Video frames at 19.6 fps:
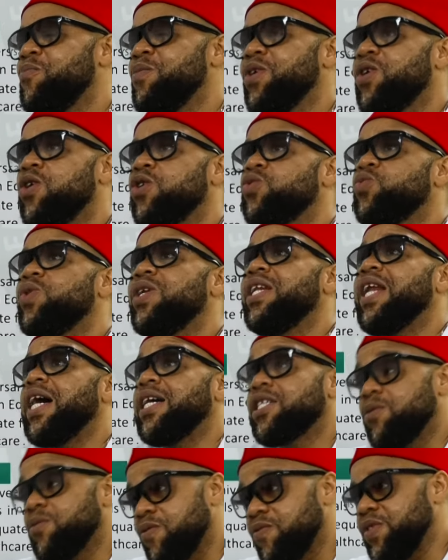Because we
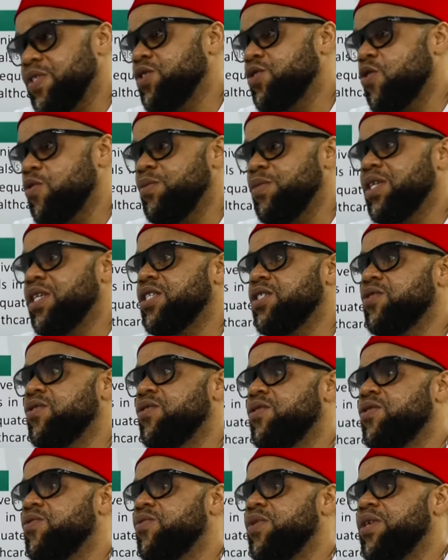lack some of this
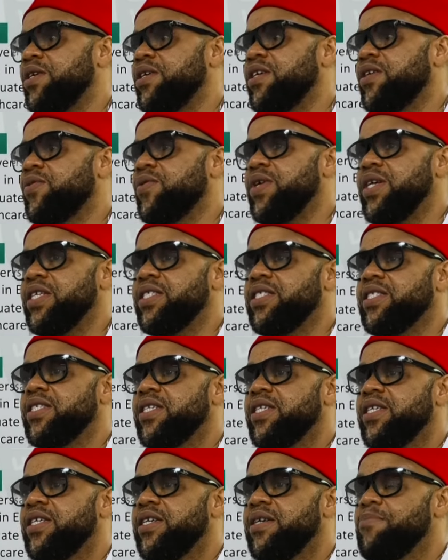communication, we create
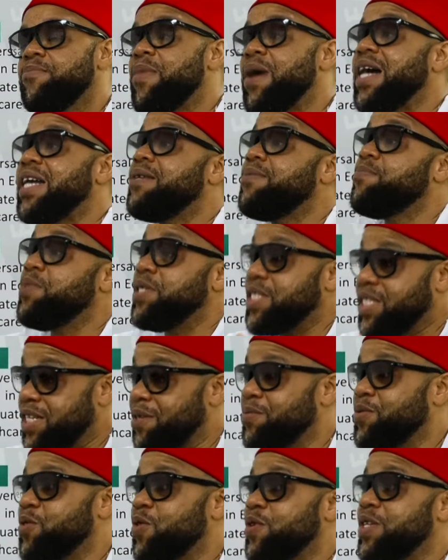bad
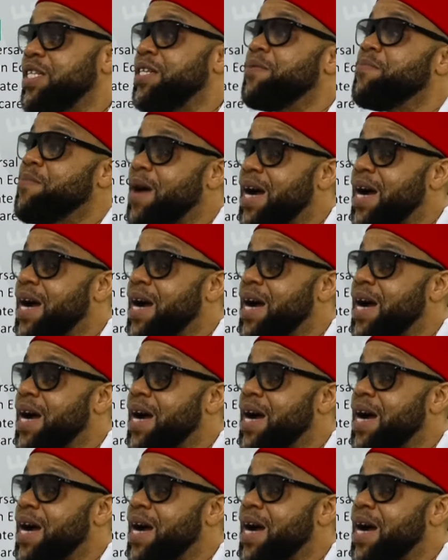perception in the